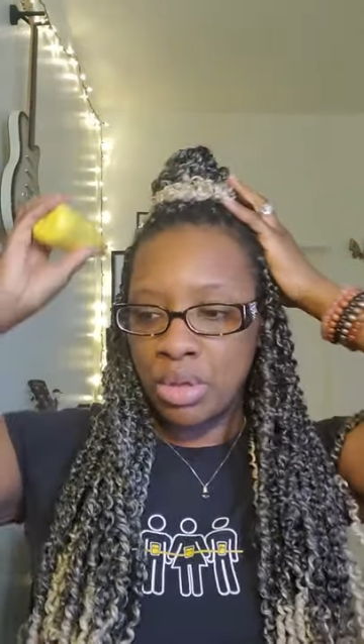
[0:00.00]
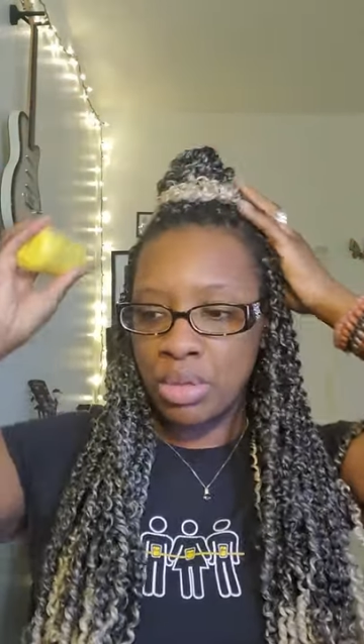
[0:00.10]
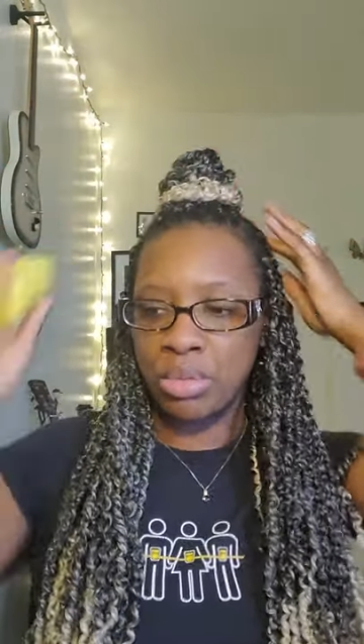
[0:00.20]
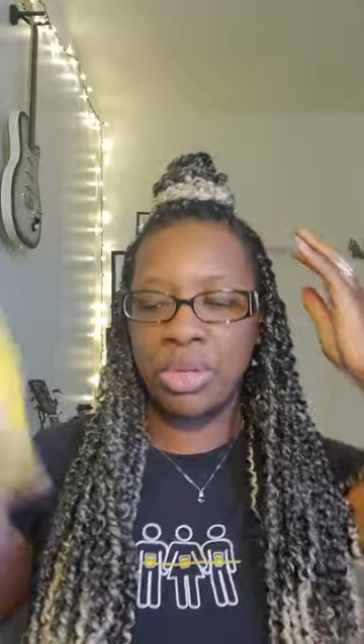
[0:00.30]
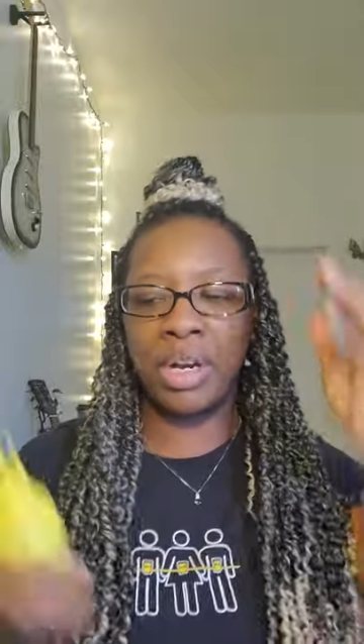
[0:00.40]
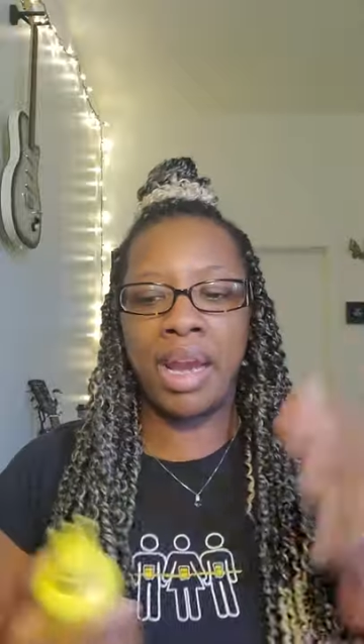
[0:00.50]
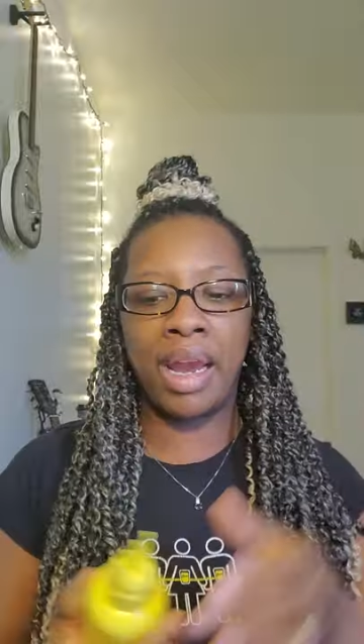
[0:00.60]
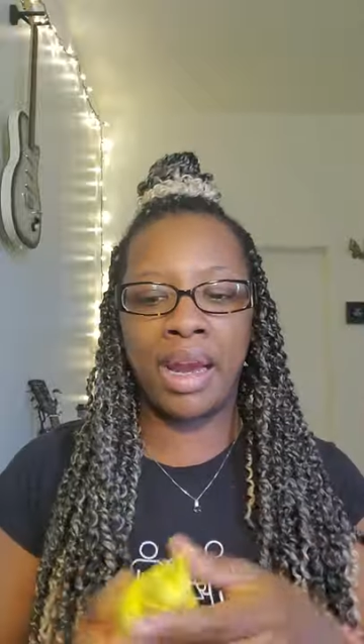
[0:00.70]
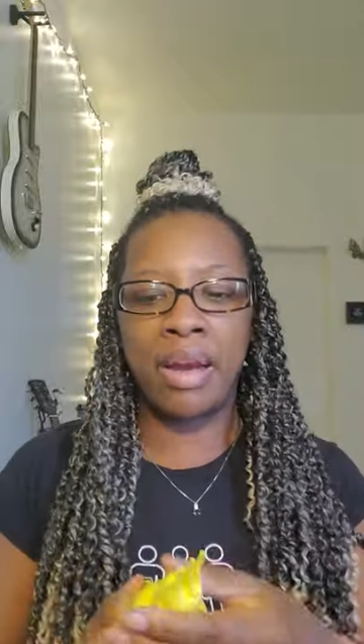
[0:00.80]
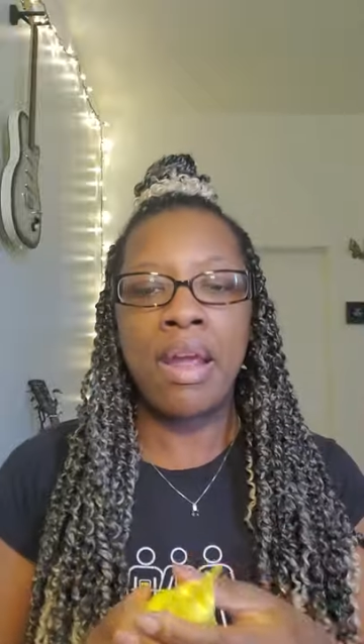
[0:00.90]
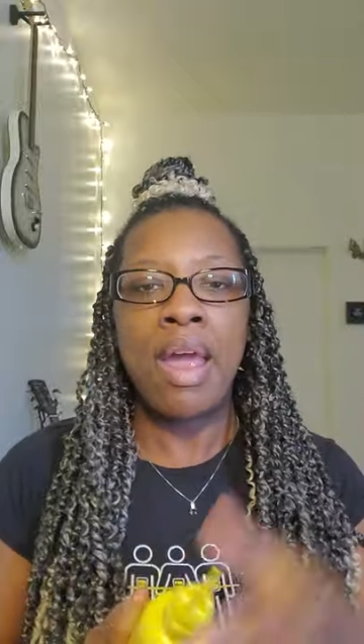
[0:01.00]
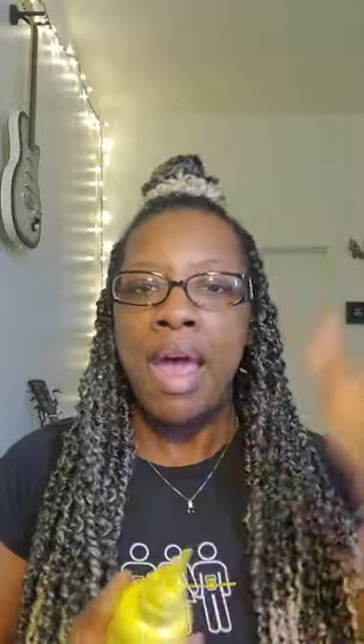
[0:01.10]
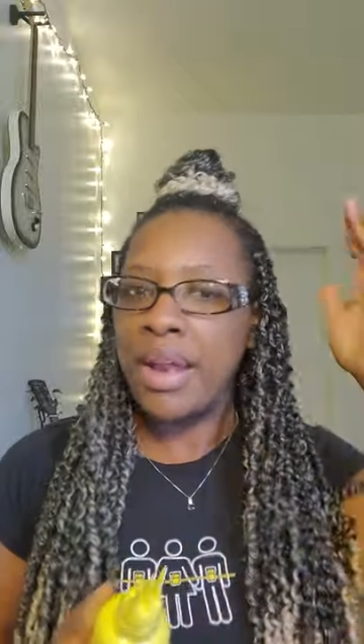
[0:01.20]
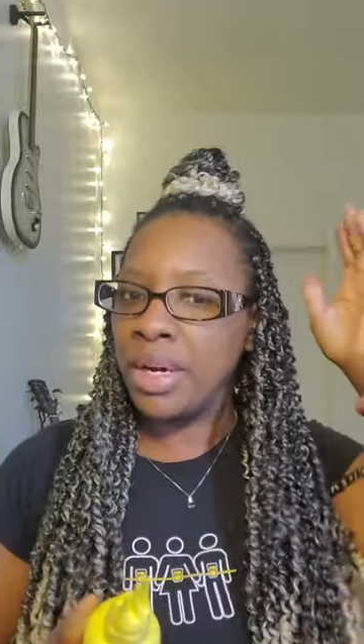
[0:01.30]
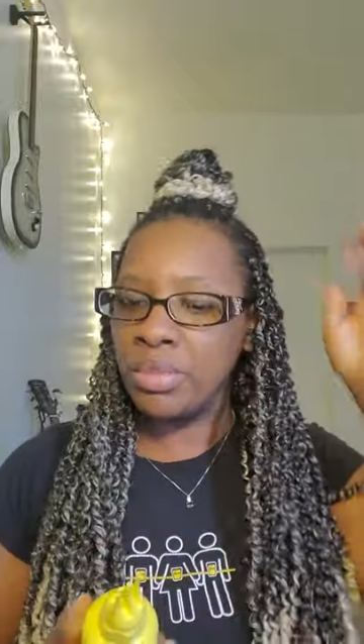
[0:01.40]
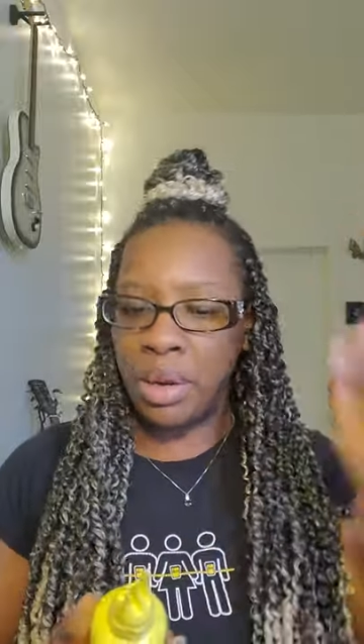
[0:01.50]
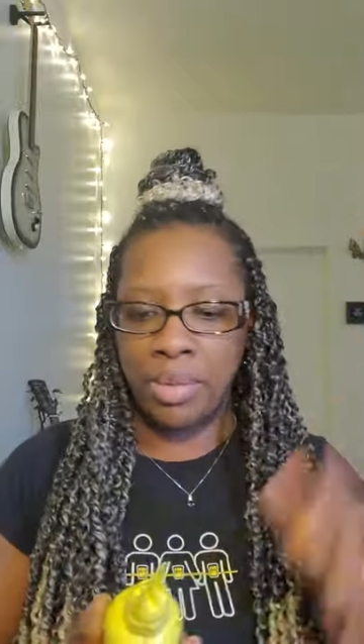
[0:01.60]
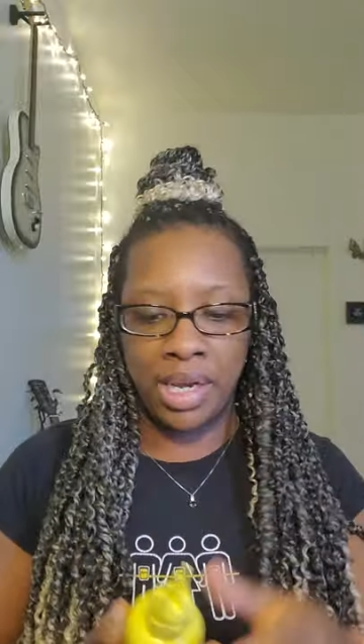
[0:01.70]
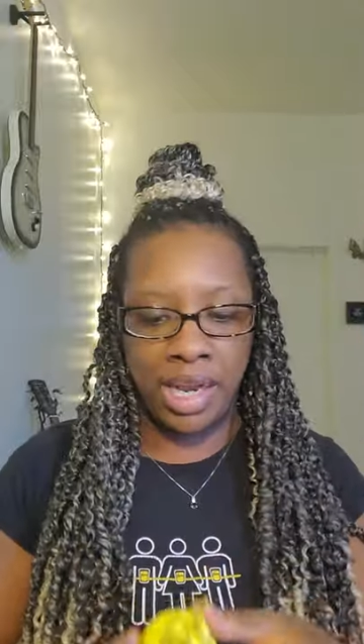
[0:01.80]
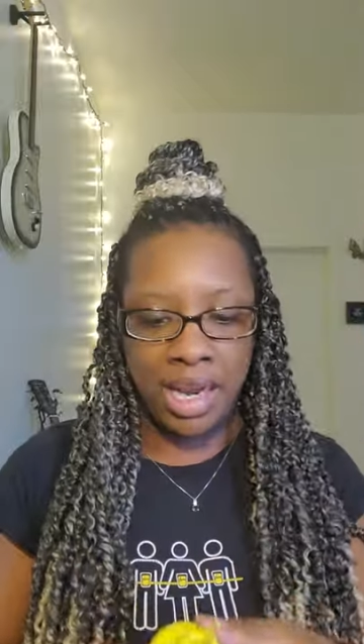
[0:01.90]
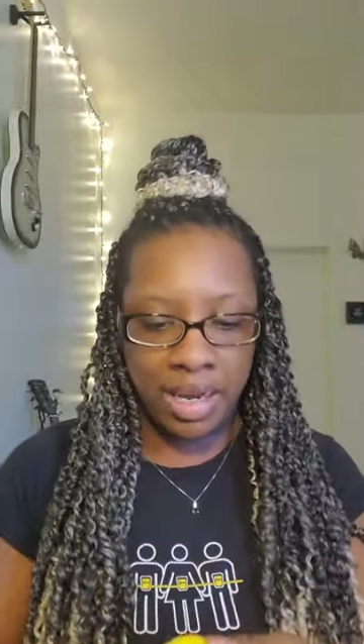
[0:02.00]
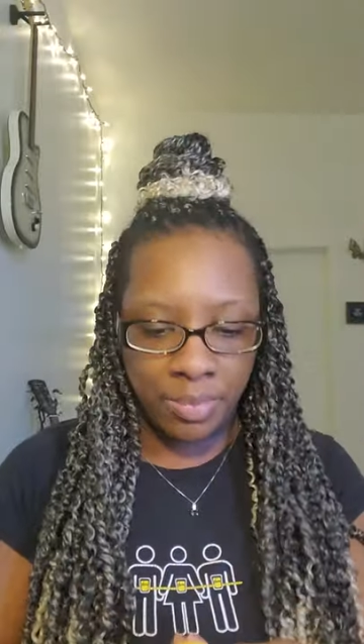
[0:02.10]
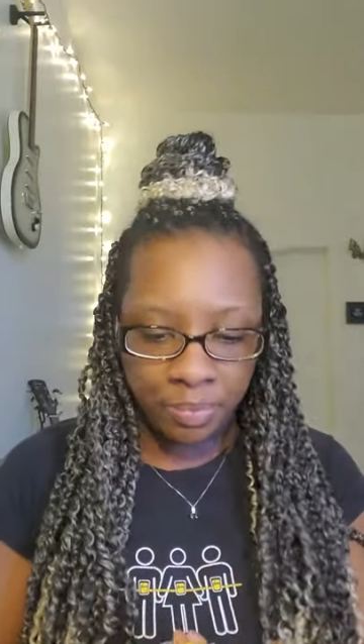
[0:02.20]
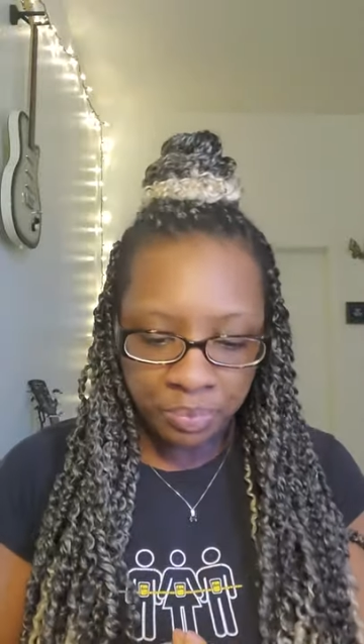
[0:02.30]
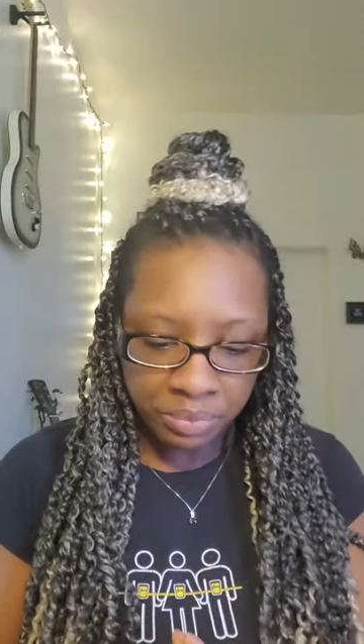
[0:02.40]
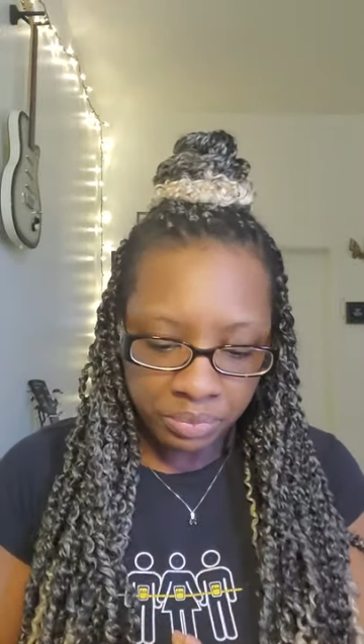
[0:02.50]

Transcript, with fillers: through your hair and I rub it in.